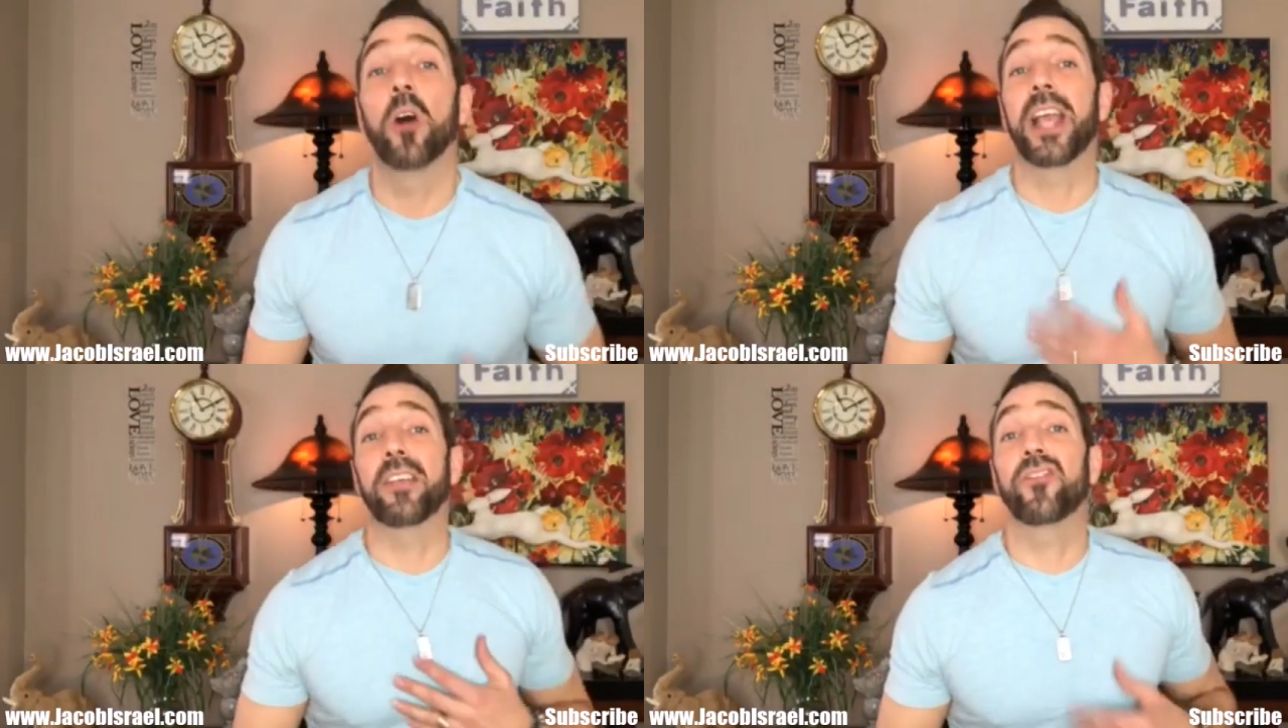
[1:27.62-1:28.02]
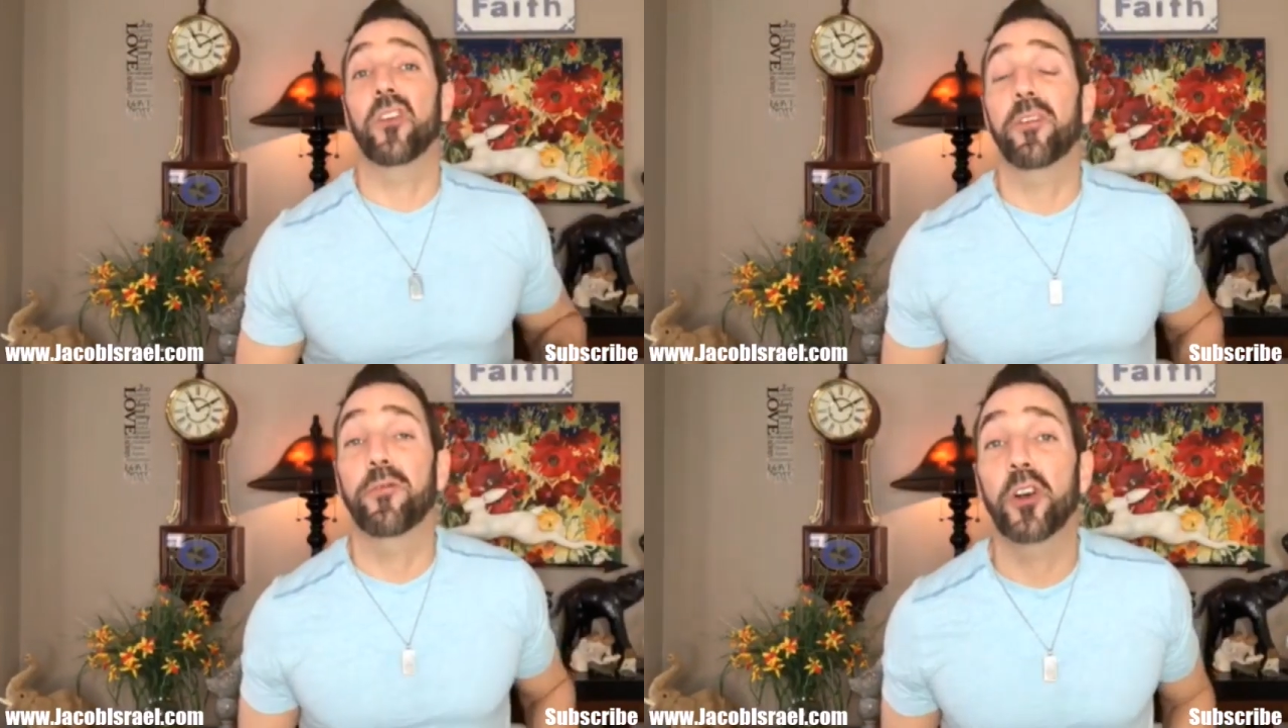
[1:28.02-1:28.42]
Okay,
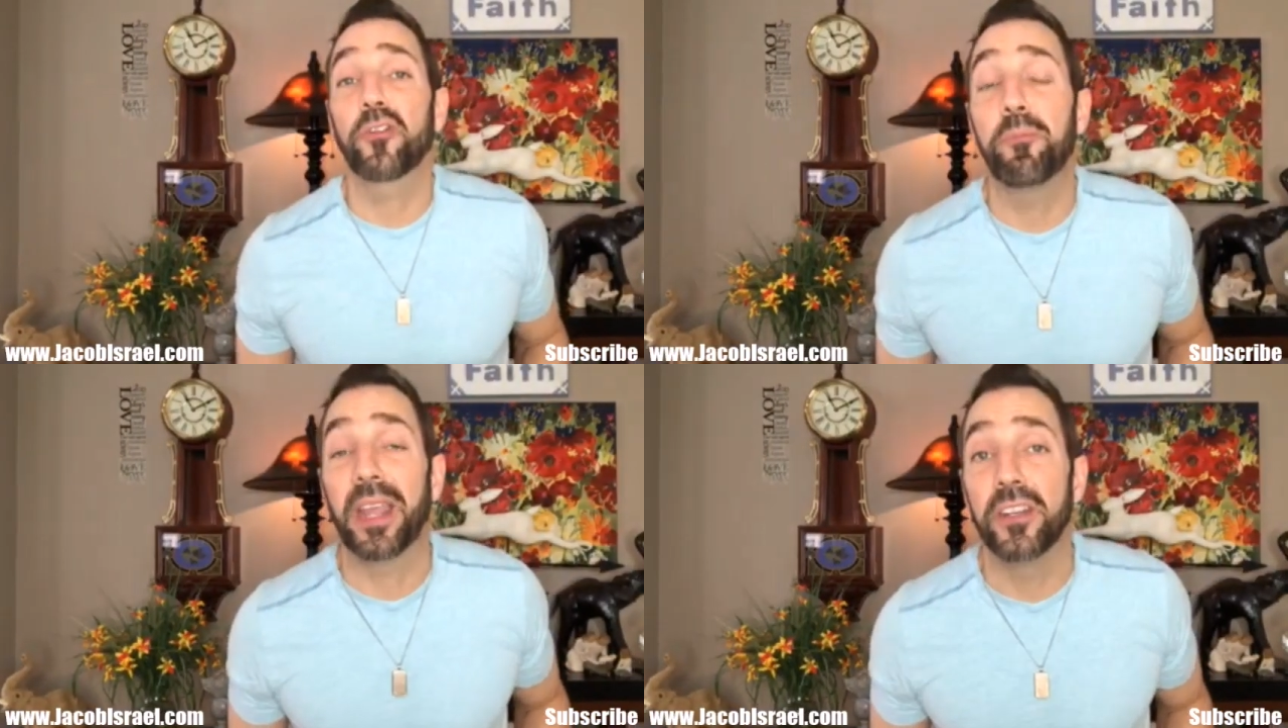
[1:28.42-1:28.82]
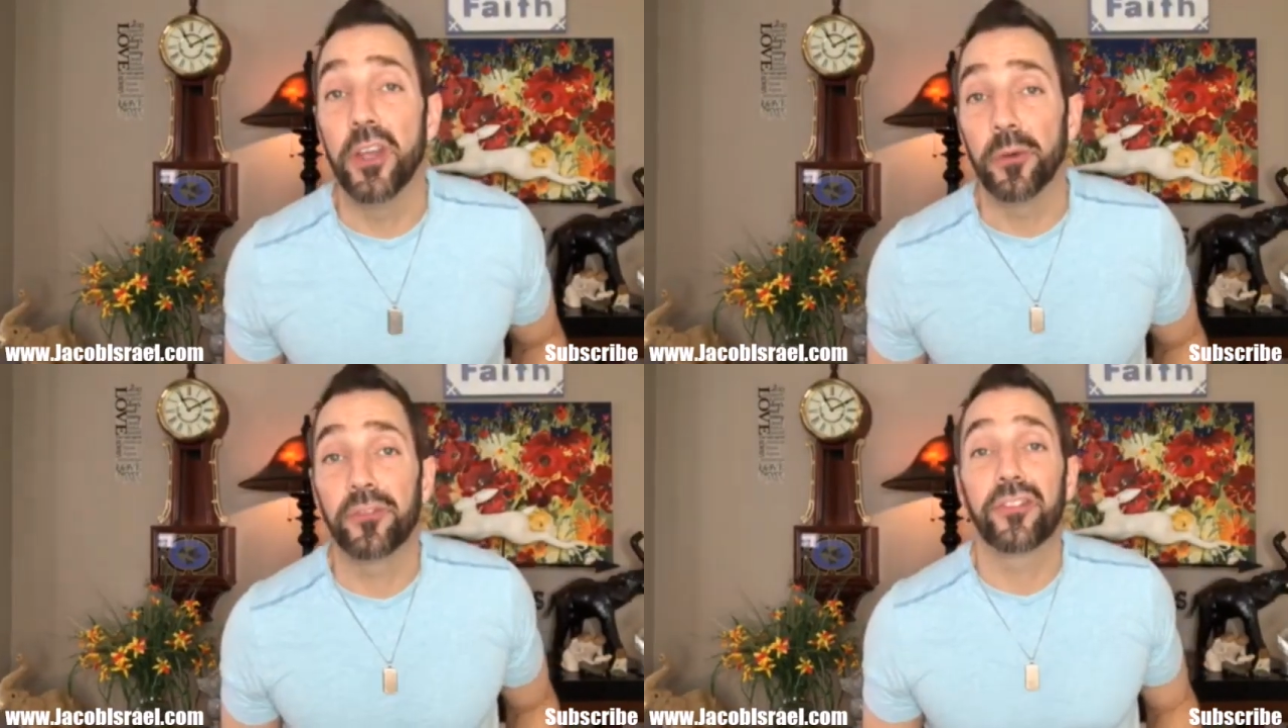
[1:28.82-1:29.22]
so the first
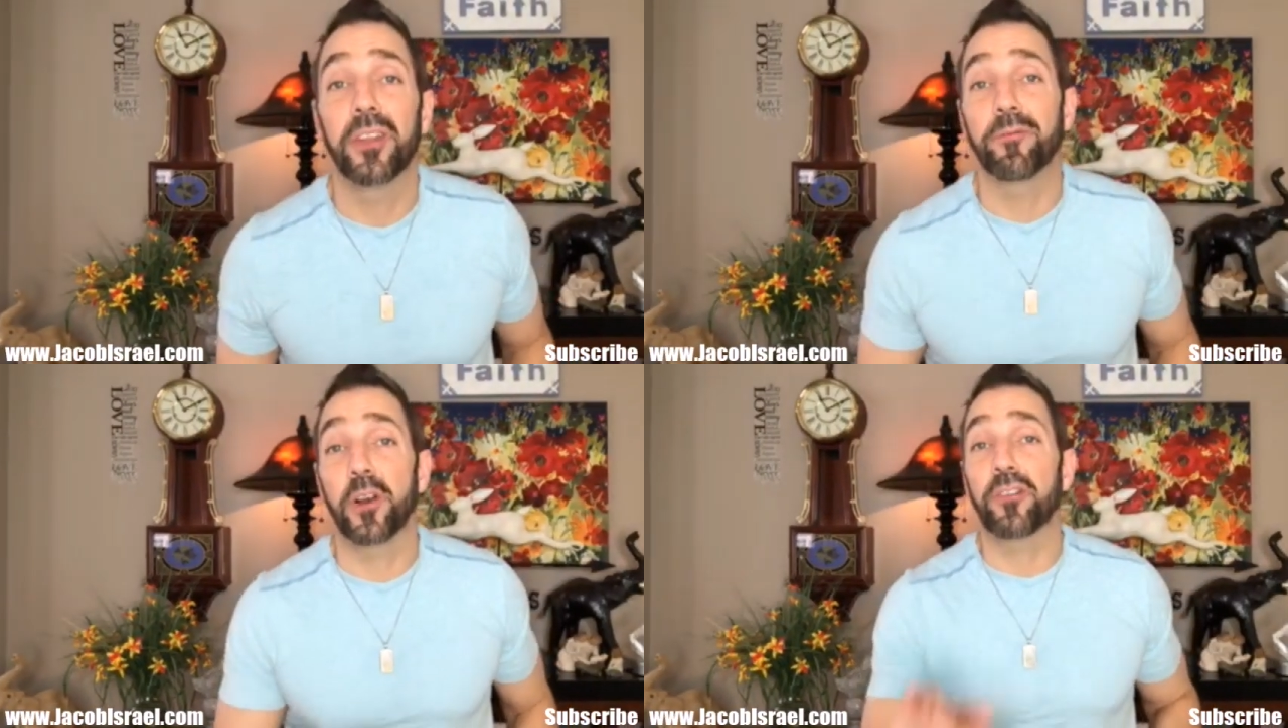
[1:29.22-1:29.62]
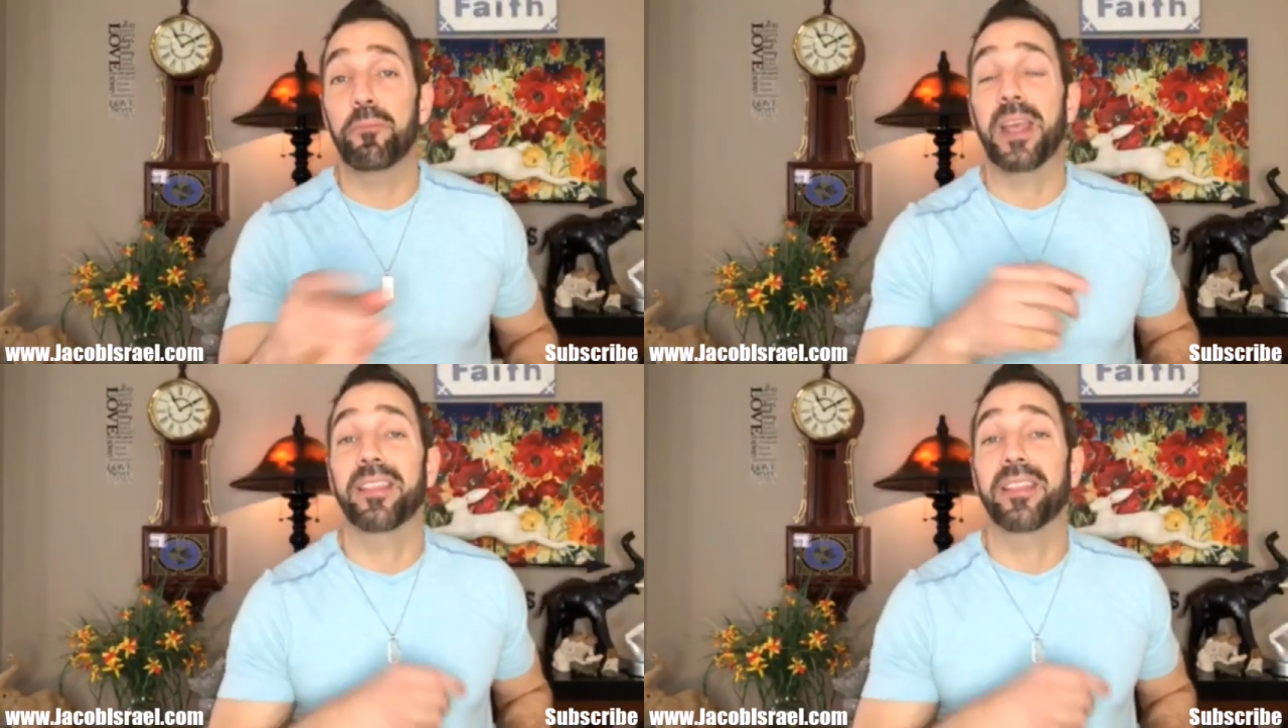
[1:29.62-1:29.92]
big news, the first